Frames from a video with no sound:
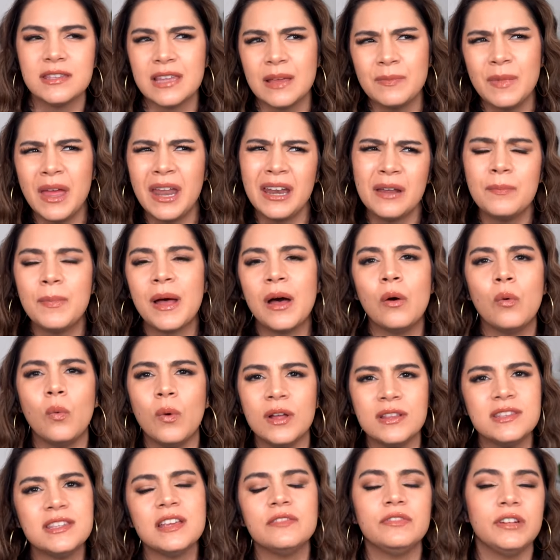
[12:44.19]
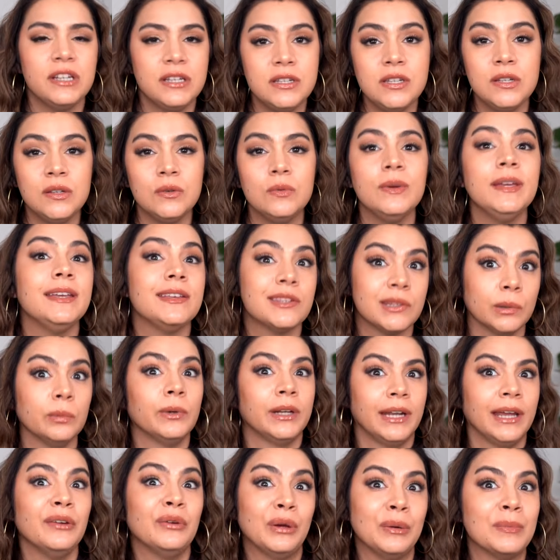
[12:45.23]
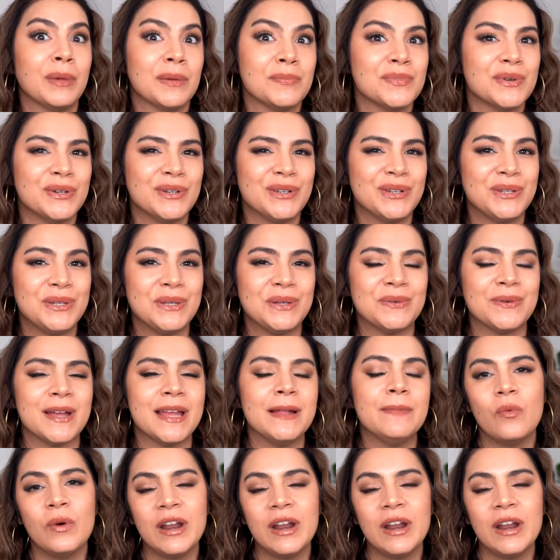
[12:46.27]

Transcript: I'm at about once every 2 weeks when I remember to do it.